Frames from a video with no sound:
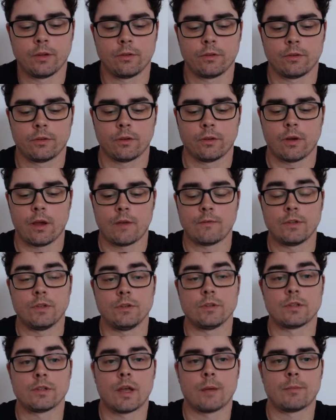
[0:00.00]
So I haven't
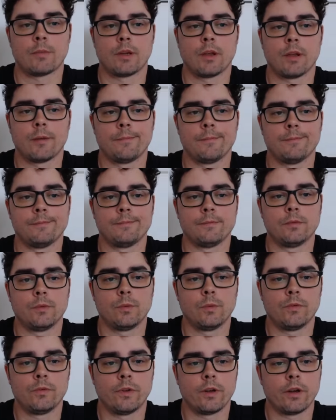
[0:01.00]
used Sapper yet.
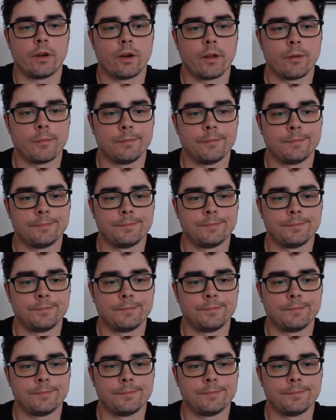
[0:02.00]
We'll figure it out.